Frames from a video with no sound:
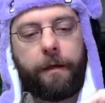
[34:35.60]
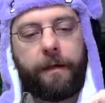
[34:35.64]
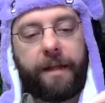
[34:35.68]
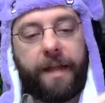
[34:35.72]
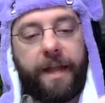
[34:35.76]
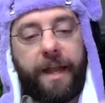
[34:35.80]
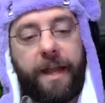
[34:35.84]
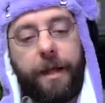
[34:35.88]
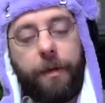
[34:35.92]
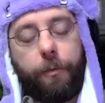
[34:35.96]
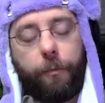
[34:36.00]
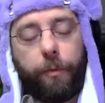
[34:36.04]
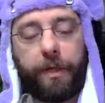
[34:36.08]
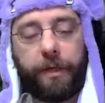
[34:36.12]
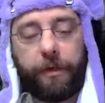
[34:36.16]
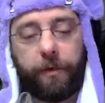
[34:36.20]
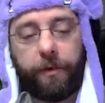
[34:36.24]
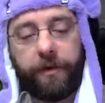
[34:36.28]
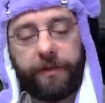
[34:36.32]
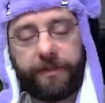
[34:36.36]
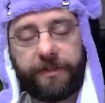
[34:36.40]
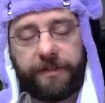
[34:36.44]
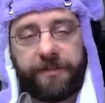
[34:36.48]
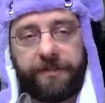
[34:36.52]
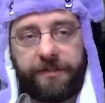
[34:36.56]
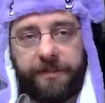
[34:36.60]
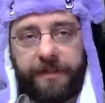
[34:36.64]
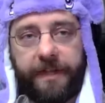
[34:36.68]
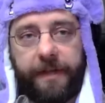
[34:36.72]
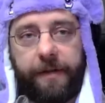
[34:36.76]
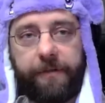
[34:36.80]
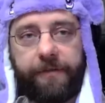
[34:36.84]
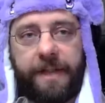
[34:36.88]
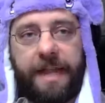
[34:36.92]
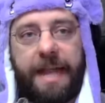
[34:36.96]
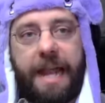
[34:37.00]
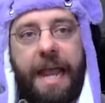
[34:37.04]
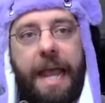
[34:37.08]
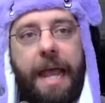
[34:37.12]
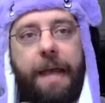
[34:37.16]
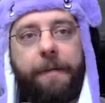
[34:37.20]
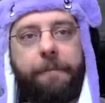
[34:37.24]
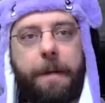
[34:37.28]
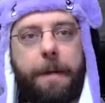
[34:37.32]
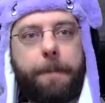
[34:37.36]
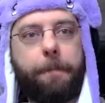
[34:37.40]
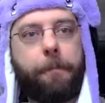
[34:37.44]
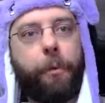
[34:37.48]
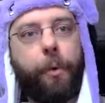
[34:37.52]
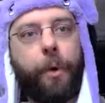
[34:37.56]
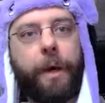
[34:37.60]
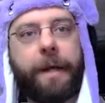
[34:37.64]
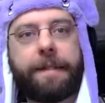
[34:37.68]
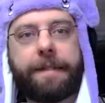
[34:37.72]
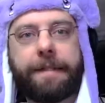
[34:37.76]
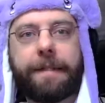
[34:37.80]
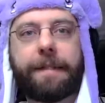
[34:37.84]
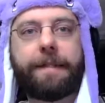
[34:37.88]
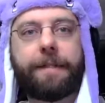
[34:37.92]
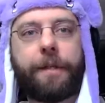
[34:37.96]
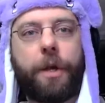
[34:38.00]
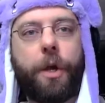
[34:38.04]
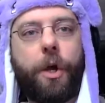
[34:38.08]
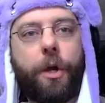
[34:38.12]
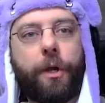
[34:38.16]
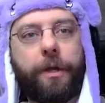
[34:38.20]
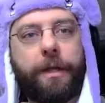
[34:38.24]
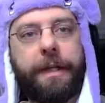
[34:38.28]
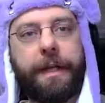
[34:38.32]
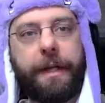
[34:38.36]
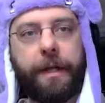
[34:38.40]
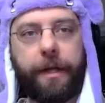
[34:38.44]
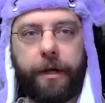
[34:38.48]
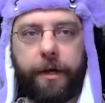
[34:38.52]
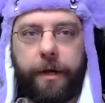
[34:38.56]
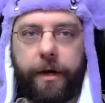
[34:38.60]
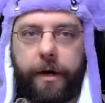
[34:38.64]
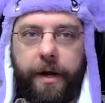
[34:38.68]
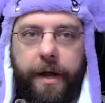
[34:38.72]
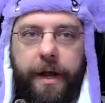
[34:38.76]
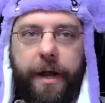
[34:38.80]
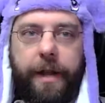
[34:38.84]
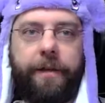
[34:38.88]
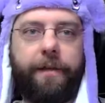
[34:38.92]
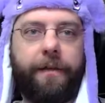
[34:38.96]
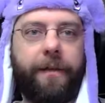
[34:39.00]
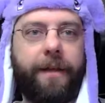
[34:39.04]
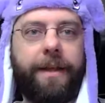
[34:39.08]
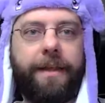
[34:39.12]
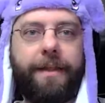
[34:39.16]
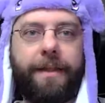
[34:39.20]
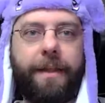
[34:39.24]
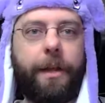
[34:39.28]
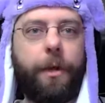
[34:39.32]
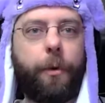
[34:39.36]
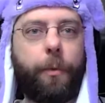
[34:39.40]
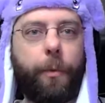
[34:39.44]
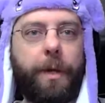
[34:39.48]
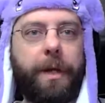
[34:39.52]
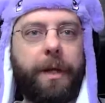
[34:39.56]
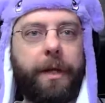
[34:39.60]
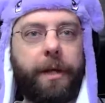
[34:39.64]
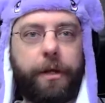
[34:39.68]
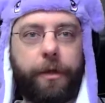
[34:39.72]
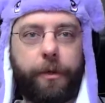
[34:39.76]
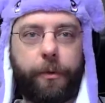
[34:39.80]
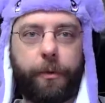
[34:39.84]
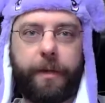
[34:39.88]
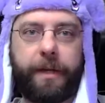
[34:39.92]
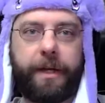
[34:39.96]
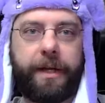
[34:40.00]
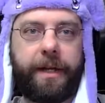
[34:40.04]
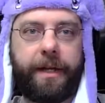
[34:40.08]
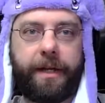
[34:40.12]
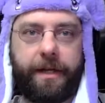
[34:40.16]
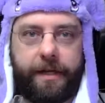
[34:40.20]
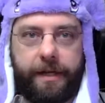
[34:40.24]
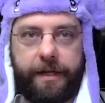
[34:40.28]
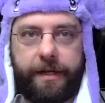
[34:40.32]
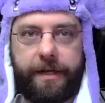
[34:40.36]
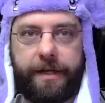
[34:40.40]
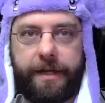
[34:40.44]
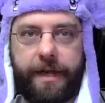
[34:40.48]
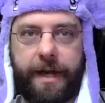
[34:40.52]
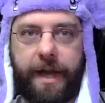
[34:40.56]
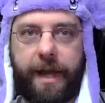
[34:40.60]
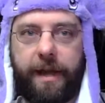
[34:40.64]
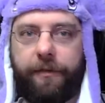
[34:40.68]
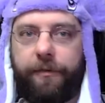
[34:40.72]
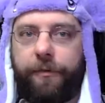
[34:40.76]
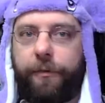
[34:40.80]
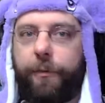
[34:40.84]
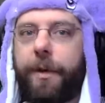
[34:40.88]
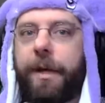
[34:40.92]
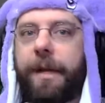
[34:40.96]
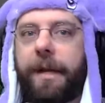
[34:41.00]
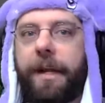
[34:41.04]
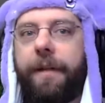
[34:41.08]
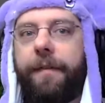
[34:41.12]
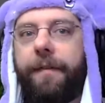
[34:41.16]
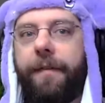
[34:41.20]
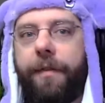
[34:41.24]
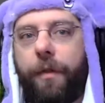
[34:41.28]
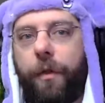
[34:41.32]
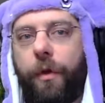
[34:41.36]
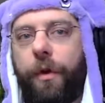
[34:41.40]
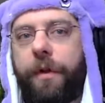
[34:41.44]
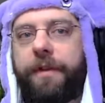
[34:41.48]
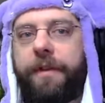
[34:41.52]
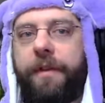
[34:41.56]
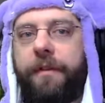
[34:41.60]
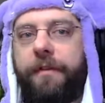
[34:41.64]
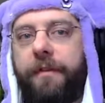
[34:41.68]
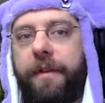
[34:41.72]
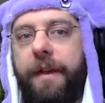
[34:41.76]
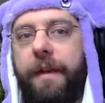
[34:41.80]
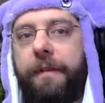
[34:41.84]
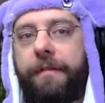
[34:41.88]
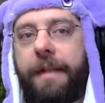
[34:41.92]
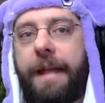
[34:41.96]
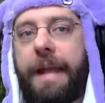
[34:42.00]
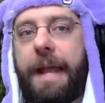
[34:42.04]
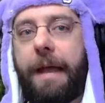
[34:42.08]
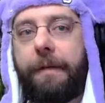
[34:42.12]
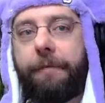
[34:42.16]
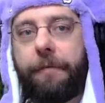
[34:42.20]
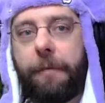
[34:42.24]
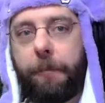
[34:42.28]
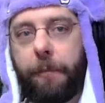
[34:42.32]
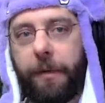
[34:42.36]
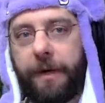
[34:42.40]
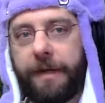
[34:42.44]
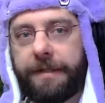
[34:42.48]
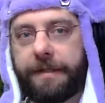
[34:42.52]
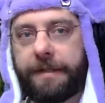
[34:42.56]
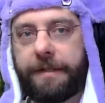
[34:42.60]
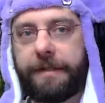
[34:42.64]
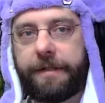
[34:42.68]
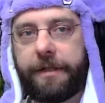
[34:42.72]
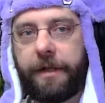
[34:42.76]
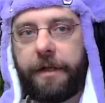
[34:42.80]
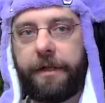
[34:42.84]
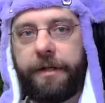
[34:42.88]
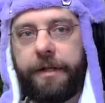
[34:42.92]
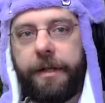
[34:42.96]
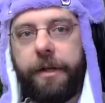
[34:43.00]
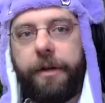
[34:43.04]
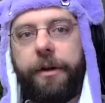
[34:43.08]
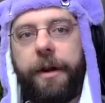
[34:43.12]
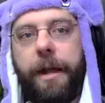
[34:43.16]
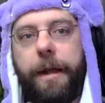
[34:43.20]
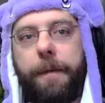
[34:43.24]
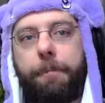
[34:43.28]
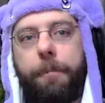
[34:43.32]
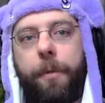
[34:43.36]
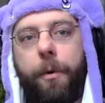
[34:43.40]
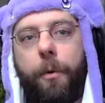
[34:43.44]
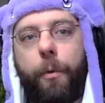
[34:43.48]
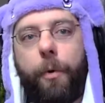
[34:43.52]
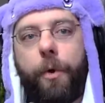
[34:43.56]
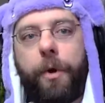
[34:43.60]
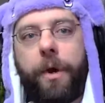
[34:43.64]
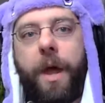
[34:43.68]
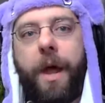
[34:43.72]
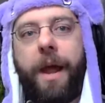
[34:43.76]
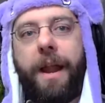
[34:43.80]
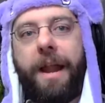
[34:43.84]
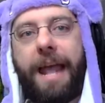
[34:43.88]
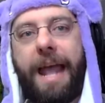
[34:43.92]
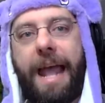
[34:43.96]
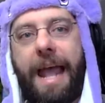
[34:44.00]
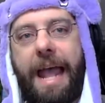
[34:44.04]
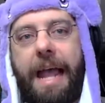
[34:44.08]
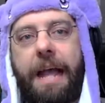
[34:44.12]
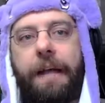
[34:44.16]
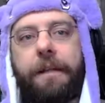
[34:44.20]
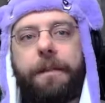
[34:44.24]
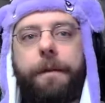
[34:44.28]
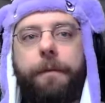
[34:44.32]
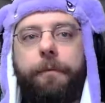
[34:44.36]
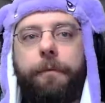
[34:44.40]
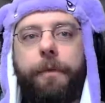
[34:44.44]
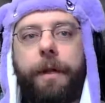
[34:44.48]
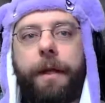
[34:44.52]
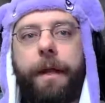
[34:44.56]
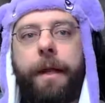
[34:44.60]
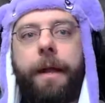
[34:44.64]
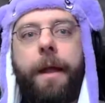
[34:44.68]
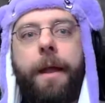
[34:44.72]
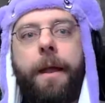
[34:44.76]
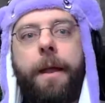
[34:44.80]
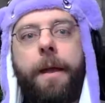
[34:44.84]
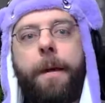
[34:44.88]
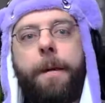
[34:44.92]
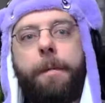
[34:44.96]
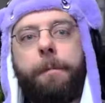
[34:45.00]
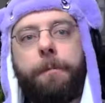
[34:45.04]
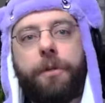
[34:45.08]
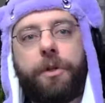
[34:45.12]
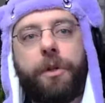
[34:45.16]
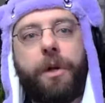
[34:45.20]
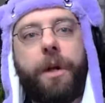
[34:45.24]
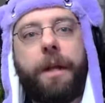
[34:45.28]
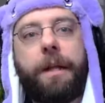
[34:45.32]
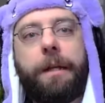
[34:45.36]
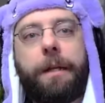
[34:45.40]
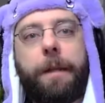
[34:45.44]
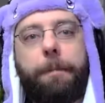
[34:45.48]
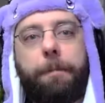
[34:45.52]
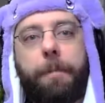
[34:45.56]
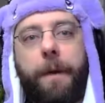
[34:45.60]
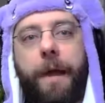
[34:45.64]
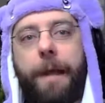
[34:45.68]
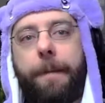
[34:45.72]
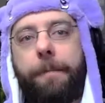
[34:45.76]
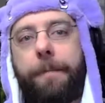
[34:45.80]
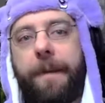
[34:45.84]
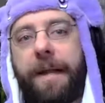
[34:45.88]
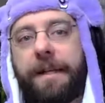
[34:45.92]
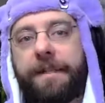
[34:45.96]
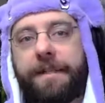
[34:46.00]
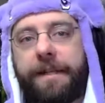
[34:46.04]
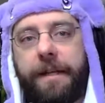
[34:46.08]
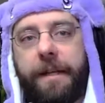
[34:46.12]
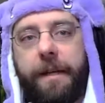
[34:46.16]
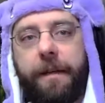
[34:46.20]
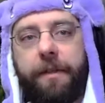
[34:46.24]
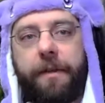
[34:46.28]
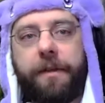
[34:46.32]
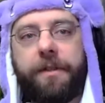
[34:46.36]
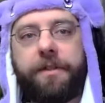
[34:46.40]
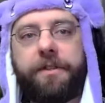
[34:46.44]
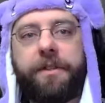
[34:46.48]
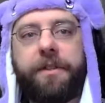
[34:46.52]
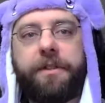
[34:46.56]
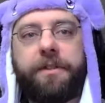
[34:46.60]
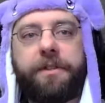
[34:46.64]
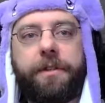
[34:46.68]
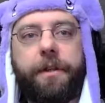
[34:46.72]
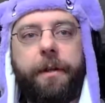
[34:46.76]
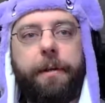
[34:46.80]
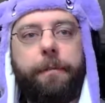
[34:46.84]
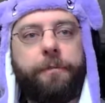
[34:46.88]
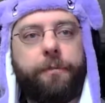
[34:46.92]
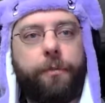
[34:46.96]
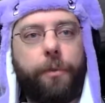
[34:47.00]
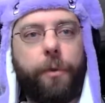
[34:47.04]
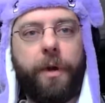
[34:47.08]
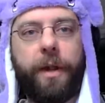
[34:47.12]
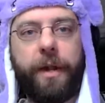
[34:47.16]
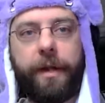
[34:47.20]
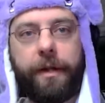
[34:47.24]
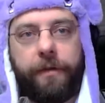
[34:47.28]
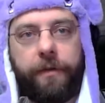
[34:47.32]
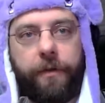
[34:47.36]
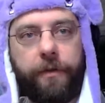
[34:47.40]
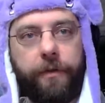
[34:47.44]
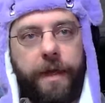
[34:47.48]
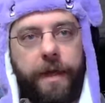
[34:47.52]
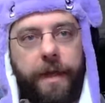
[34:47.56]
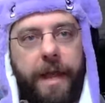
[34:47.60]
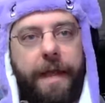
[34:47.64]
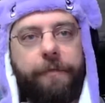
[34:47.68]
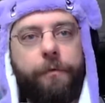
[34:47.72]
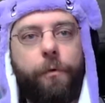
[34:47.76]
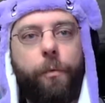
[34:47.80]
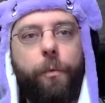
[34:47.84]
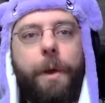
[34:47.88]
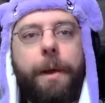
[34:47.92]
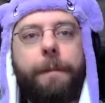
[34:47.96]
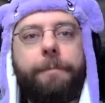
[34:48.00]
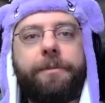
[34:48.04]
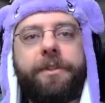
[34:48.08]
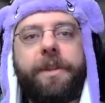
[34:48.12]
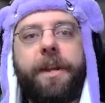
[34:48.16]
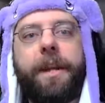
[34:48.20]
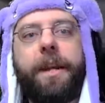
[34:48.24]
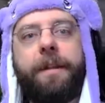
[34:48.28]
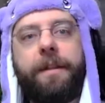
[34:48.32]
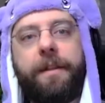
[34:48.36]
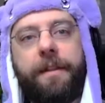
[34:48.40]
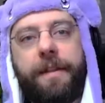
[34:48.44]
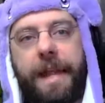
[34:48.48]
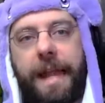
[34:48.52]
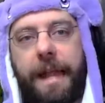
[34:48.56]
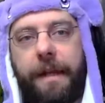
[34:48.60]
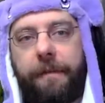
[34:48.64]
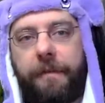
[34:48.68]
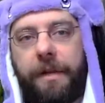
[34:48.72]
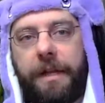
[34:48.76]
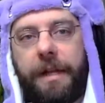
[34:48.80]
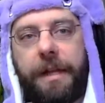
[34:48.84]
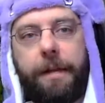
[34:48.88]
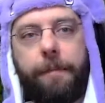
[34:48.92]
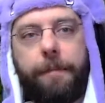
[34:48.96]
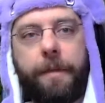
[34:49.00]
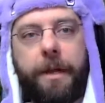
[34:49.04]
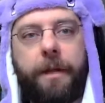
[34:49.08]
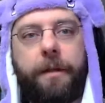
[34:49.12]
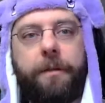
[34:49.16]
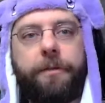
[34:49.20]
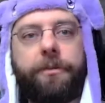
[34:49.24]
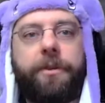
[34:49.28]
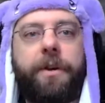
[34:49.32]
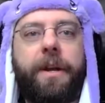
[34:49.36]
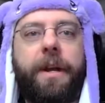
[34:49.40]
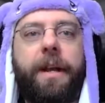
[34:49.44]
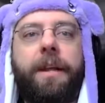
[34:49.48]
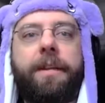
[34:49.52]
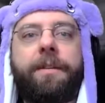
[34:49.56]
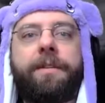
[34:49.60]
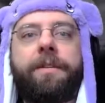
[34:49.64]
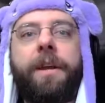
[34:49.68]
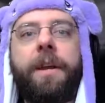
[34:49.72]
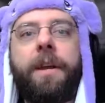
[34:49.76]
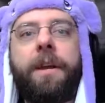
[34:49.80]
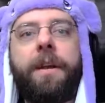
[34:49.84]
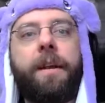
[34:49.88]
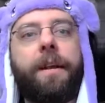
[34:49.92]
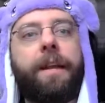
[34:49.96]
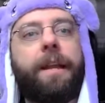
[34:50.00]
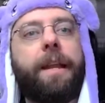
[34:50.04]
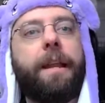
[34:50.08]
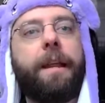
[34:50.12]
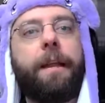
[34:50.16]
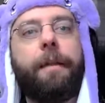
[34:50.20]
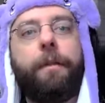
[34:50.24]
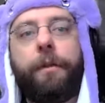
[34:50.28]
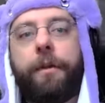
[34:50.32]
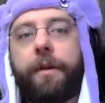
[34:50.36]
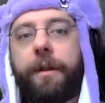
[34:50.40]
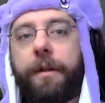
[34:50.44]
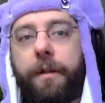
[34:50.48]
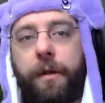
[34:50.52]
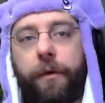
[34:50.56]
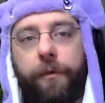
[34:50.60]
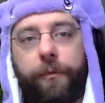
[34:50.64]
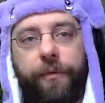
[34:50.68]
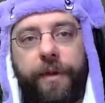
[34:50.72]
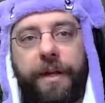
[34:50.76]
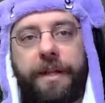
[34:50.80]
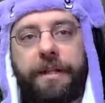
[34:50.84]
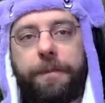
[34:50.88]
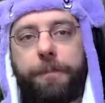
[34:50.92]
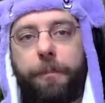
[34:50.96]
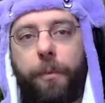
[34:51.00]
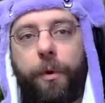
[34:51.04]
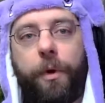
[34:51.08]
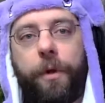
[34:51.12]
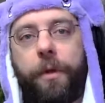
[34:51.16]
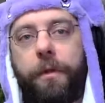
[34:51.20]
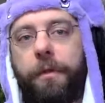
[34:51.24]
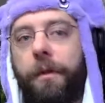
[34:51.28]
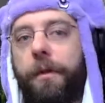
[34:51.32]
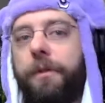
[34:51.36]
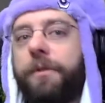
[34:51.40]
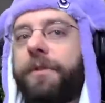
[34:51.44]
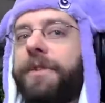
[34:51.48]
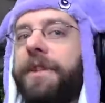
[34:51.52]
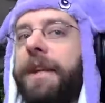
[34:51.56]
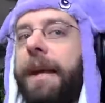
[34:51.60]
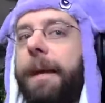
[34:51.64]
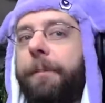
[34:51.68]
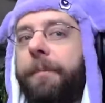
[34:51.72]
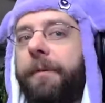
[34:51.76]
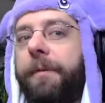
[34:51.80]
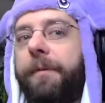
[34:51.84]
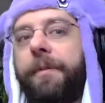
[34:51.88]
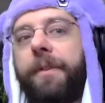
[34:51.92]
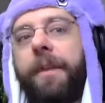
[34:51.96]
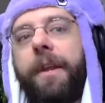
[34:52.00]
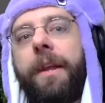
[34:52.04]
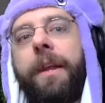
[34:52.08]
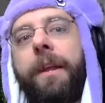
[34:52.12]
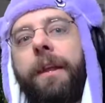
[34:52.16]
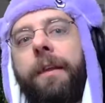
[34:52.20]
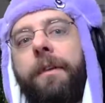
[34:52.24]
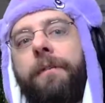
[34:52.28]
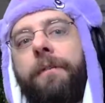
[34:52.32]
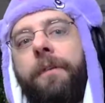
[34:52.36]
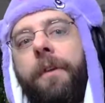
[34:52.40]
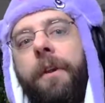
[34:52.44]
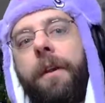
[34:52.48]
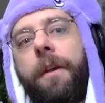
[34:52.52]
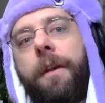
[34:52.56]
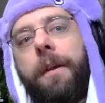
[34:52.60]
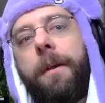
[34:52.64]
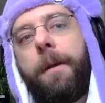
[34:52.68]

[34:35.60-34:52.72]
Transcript: can we look to see if they have a presence on the internet? I think we agree. Yes, we can look to see if they have a presence on the internet, but we're not actively trying to bypass any of their systems. We're like, do they have a website? Do they have an email address? Can I look at their Facebook? Those types of things.